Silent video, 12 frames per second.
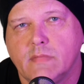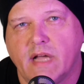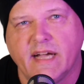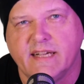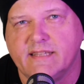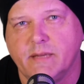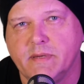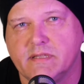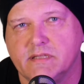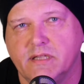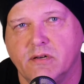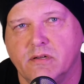
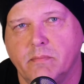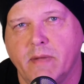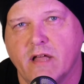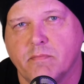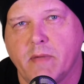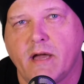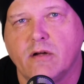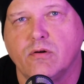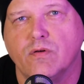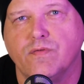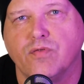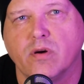Academics skilled in
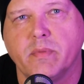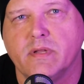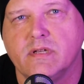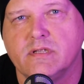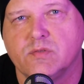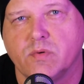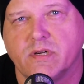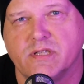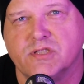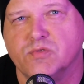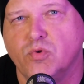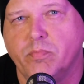mathematical formulas were going
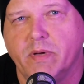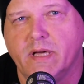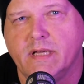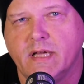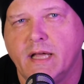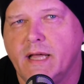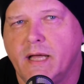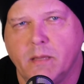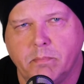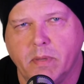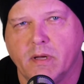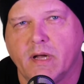to swoop in
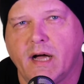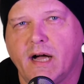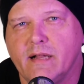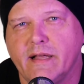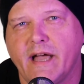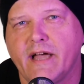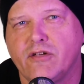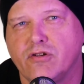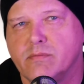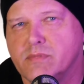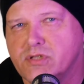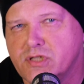and build highly
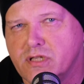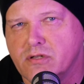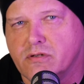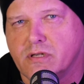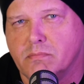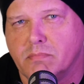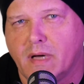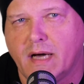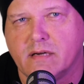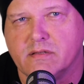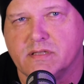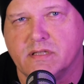accurate machine learning
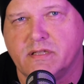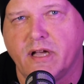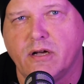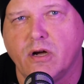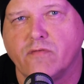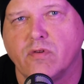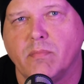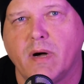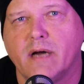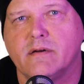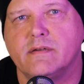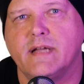models and take over
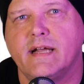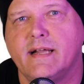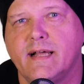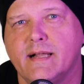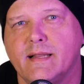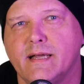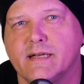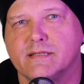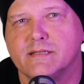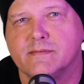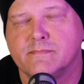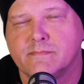modern data
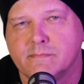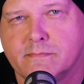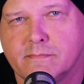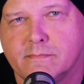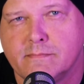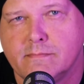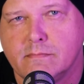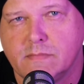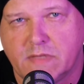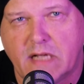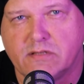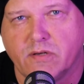analytics.
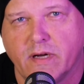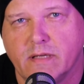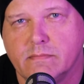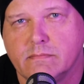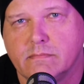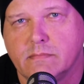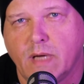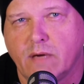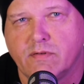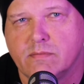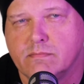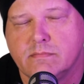Sounds great.
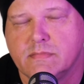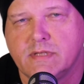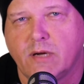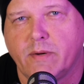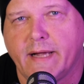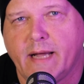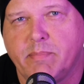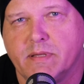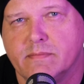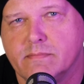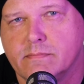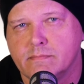However, it's not what happened.